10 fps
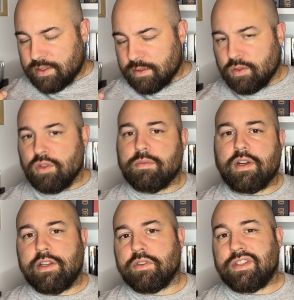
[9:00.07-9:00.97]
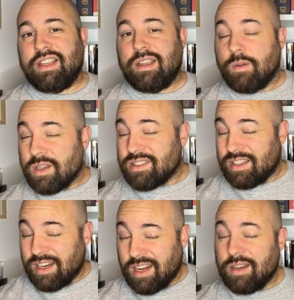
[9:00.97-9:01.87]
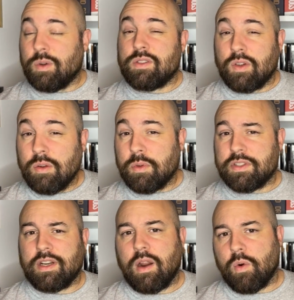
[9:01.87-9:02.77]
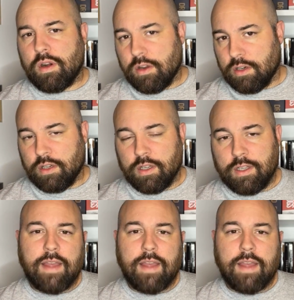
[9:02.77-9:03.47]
was super interesting. It was almost an hour long,